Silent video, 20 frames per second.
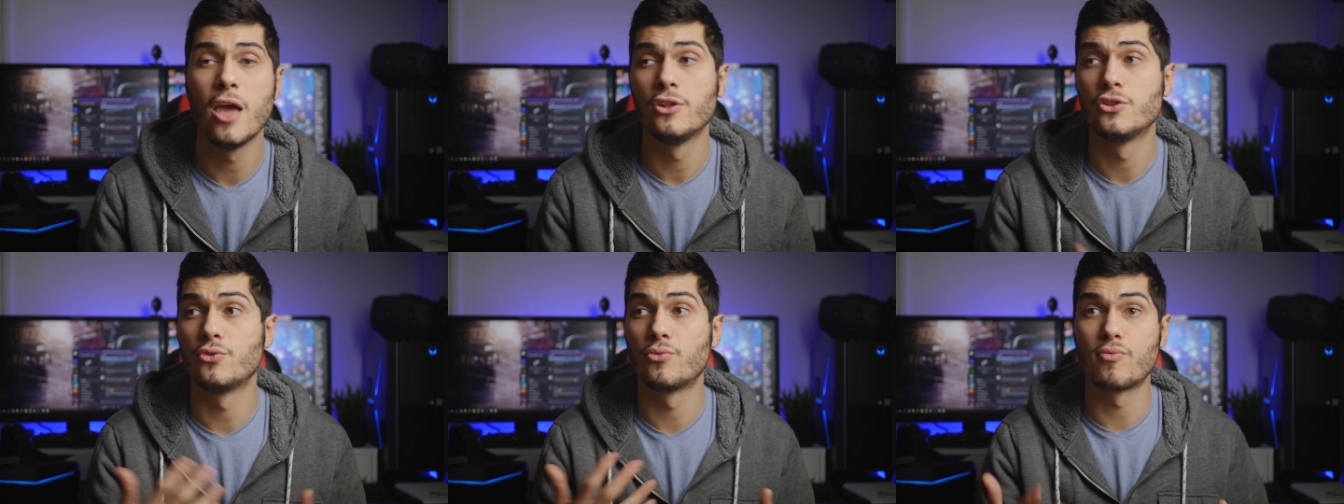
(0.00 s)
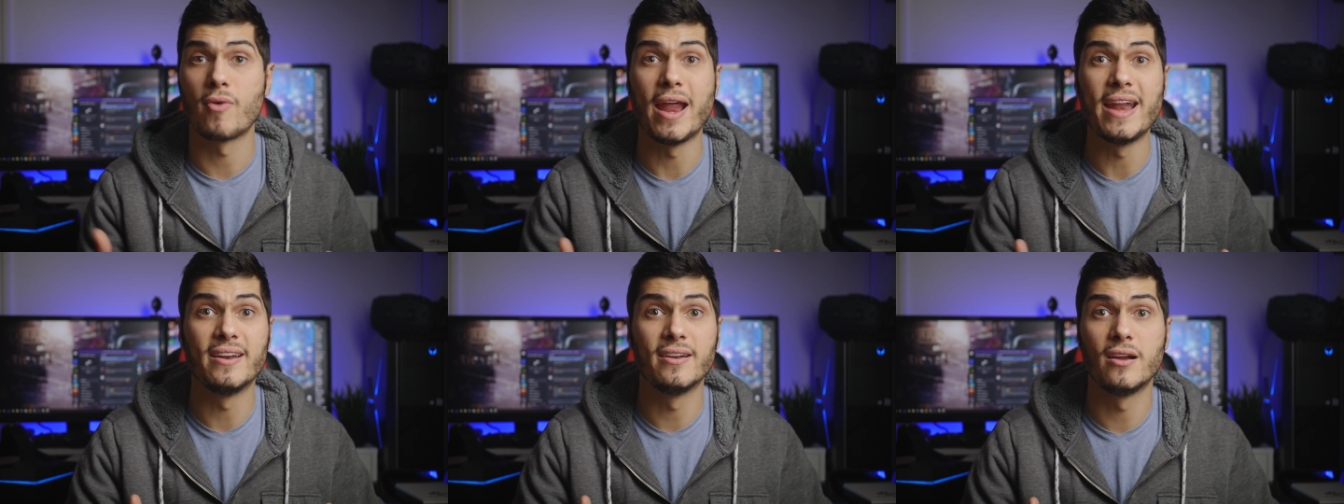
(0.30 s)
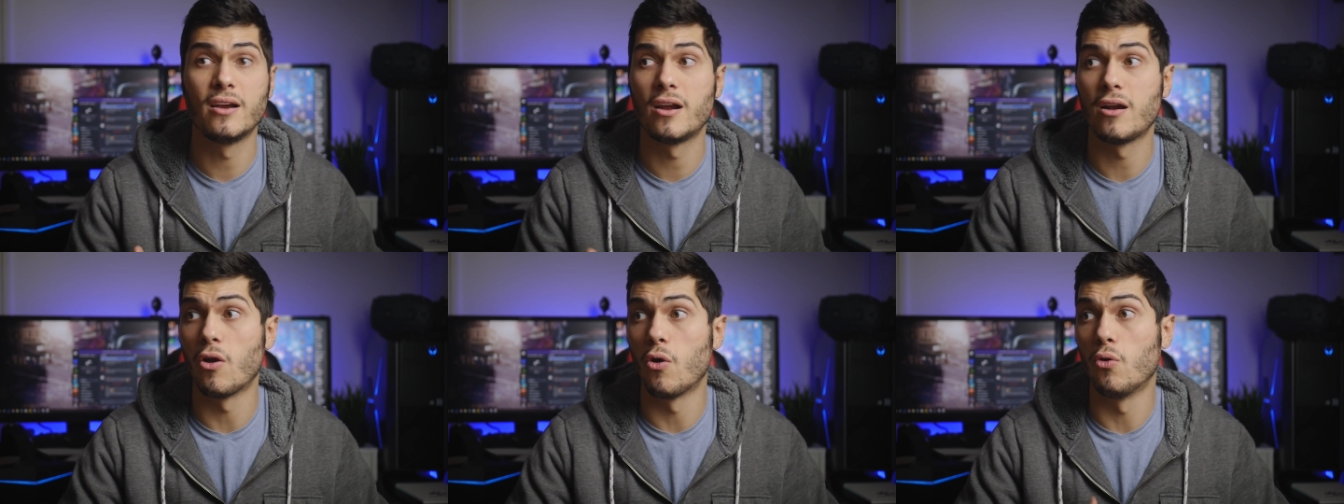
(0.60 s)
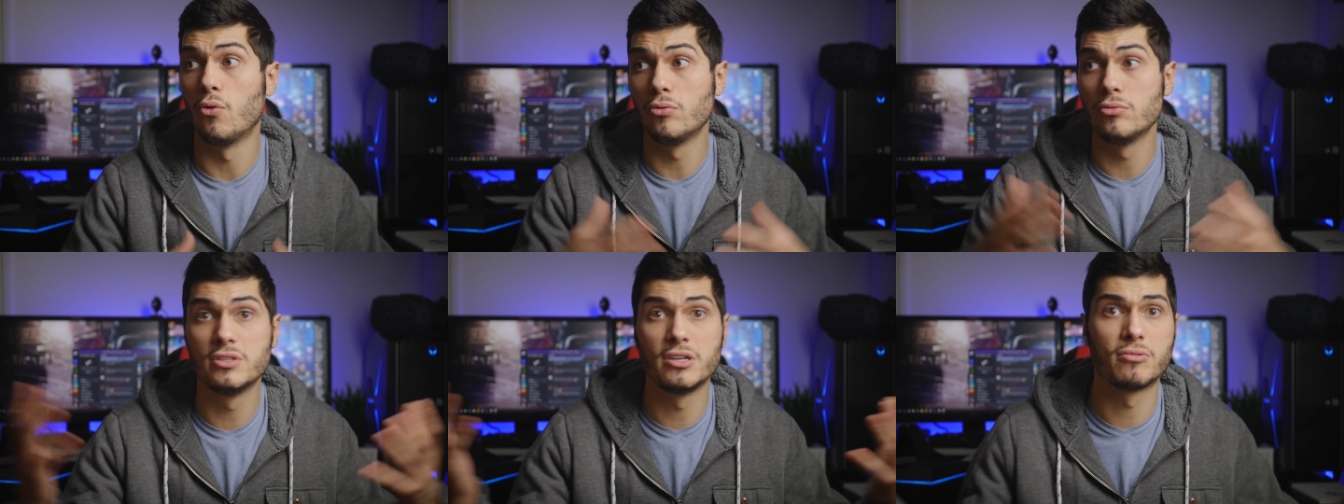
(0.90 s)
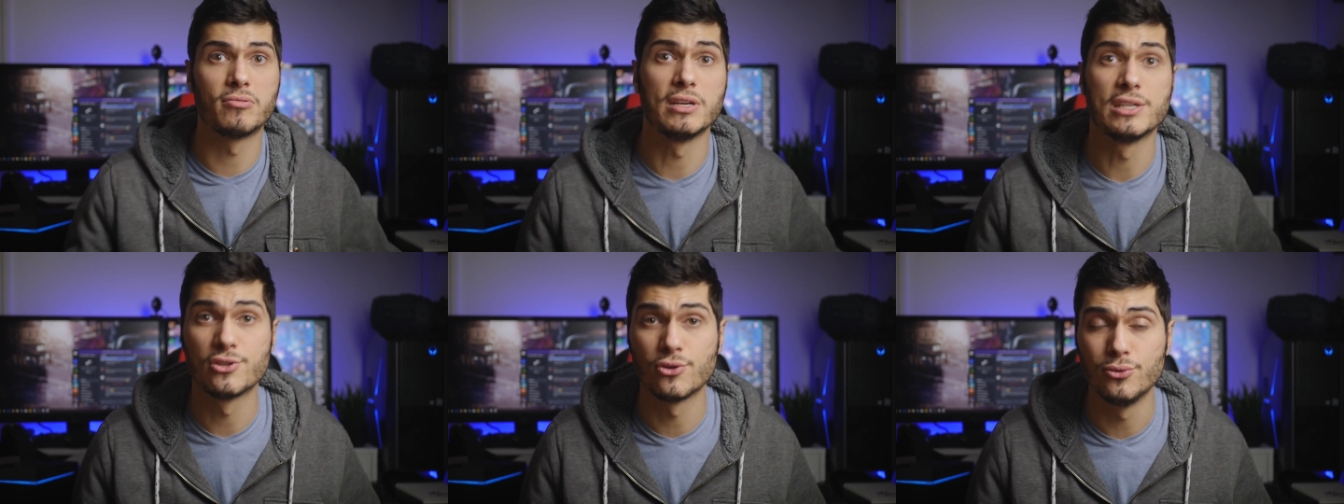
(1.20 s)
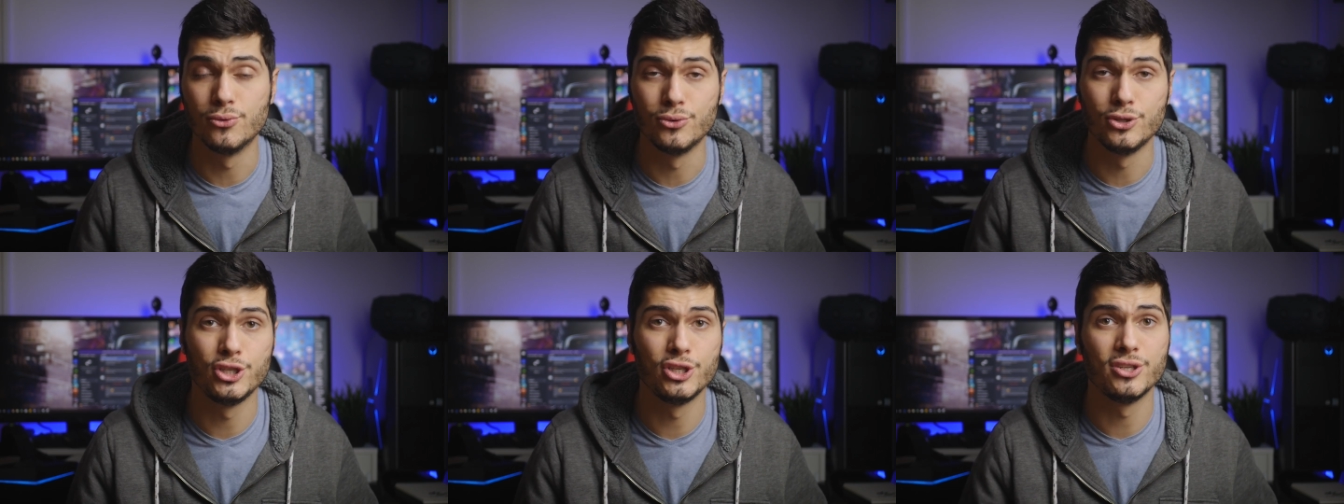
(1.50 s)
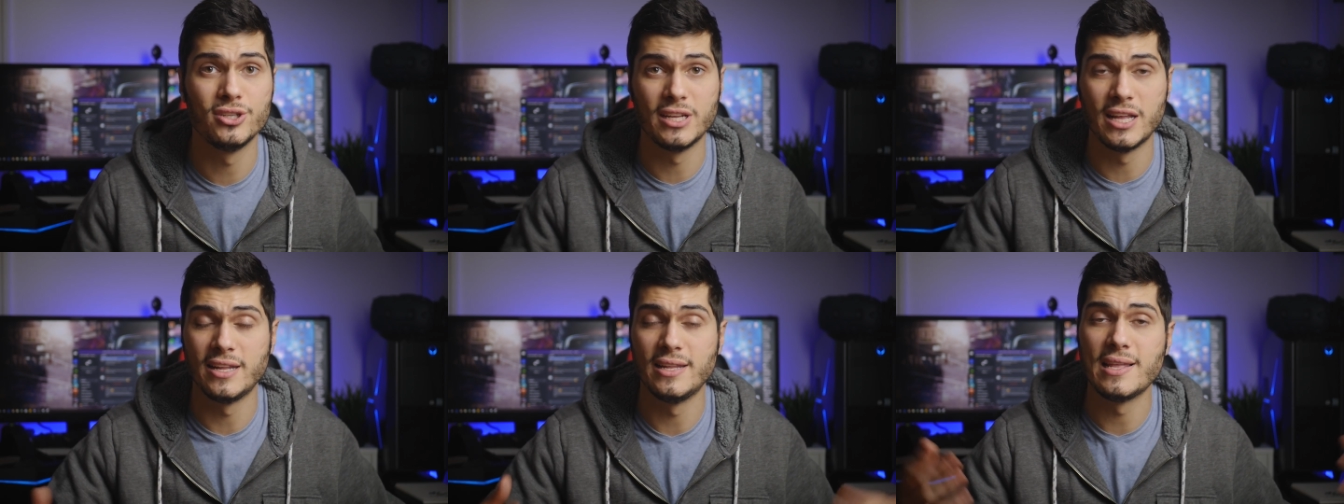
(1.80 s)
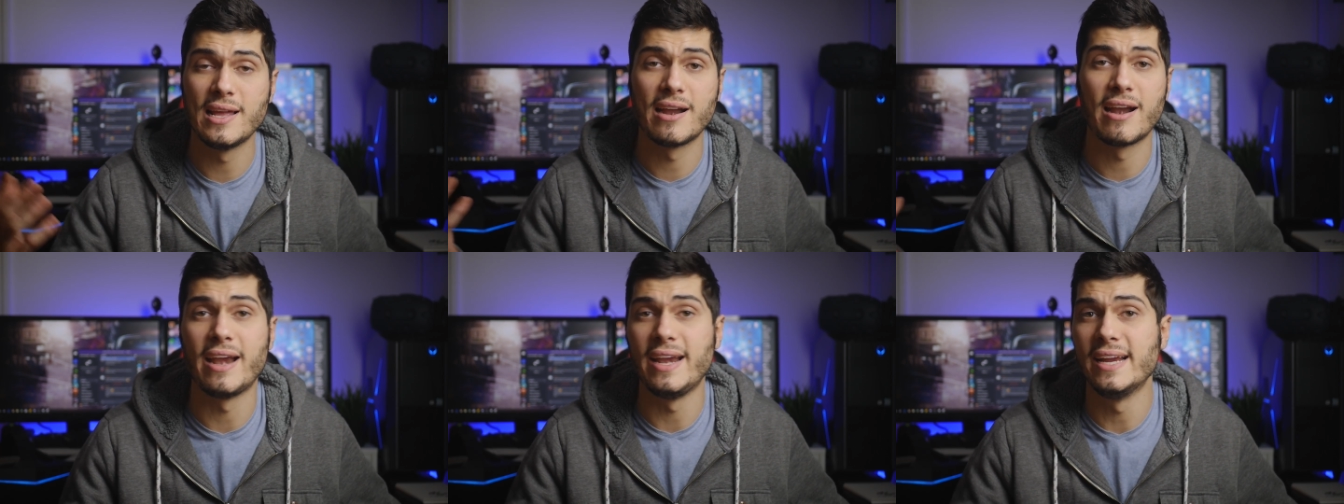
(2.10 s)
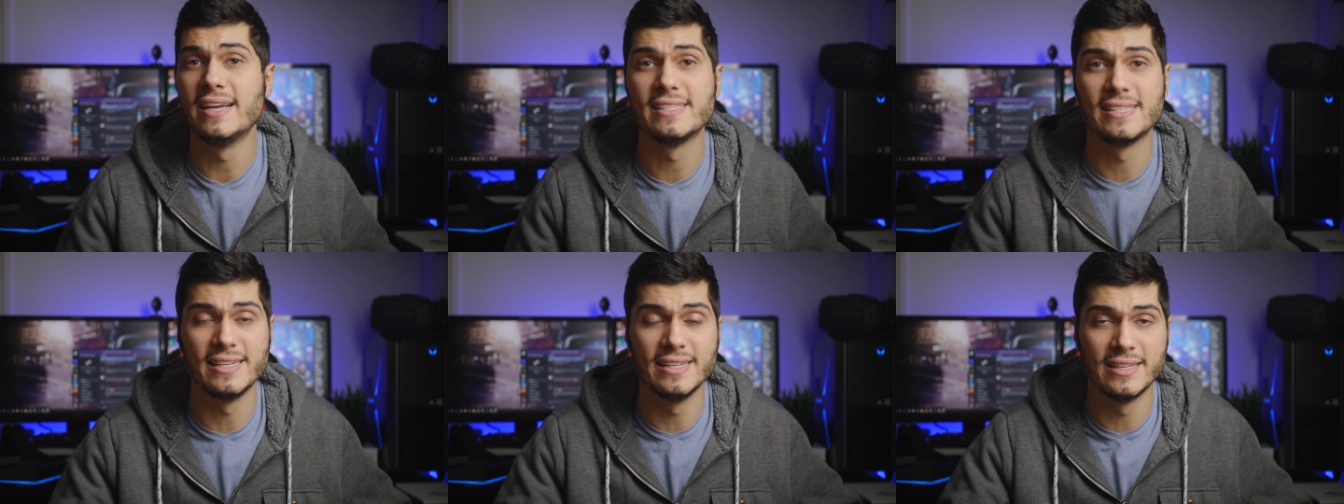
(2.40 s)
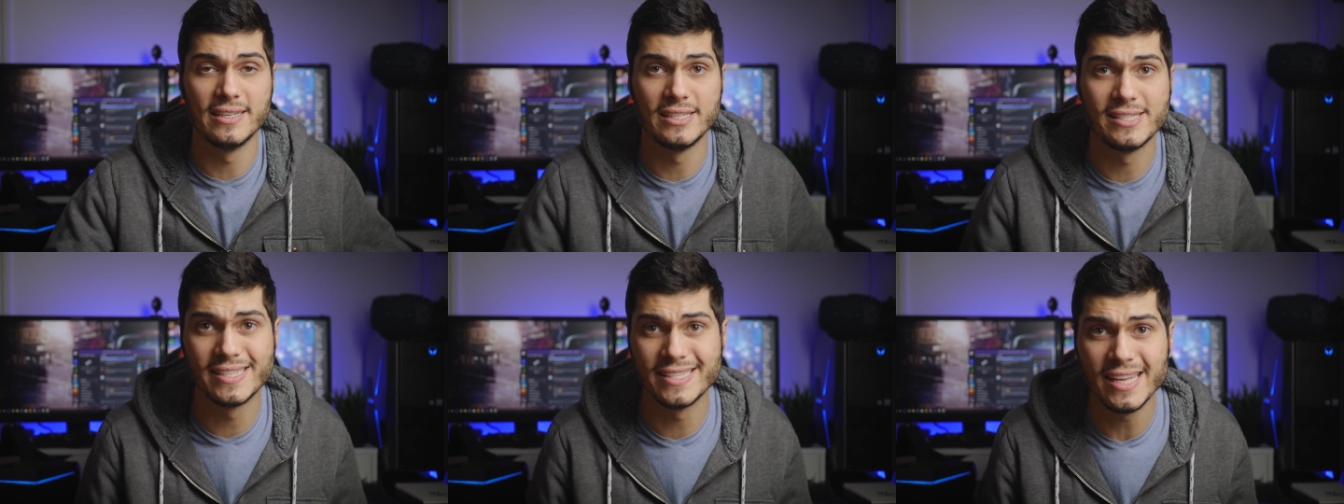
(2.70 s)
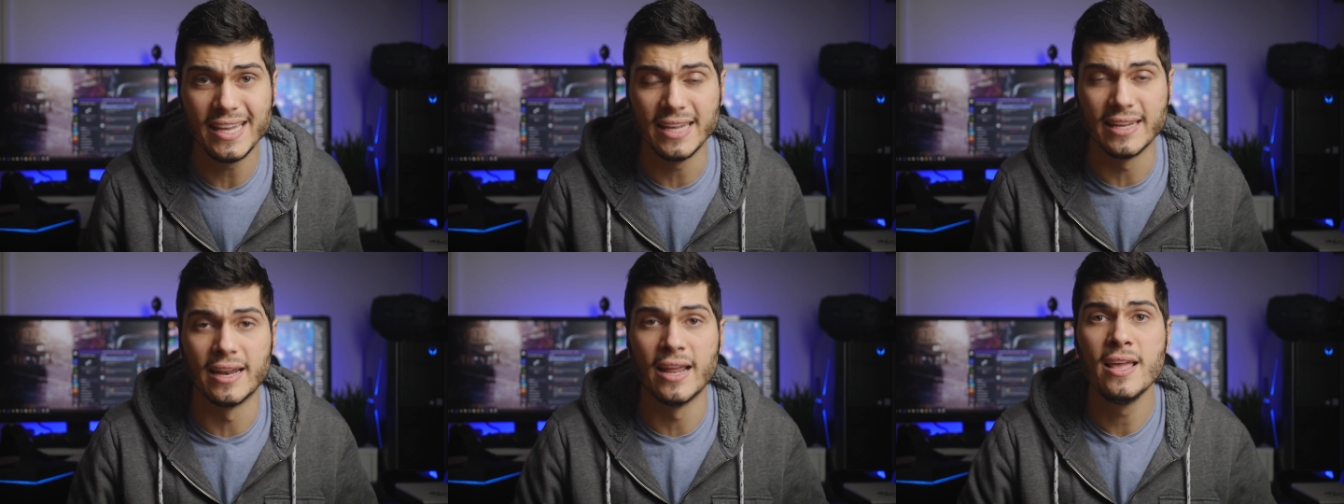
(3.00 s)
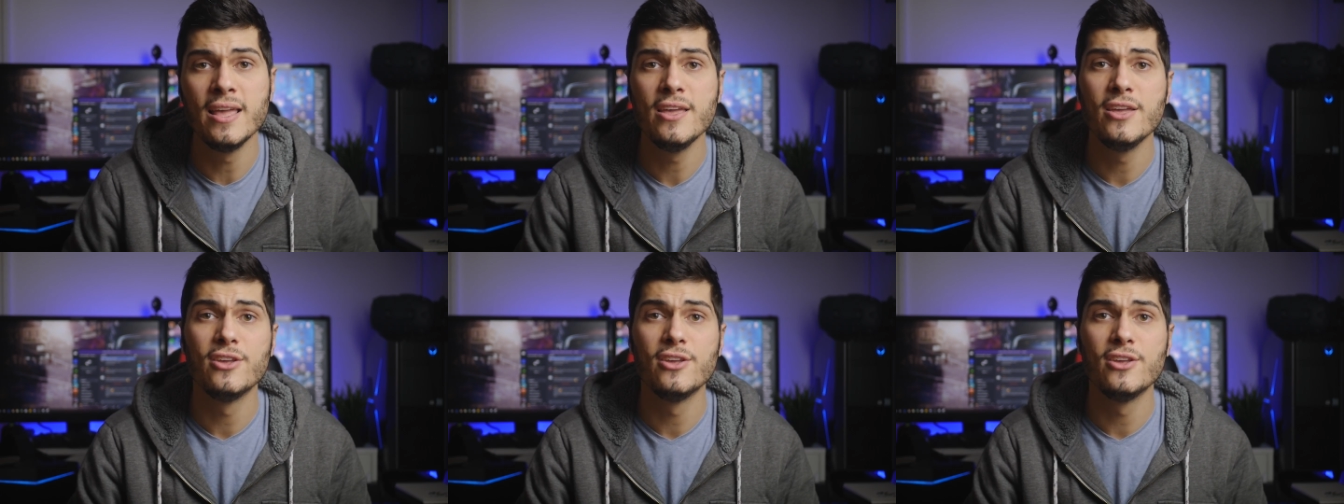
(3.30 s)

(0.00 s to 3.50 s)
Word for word: to render all the resolution that there is in the scene.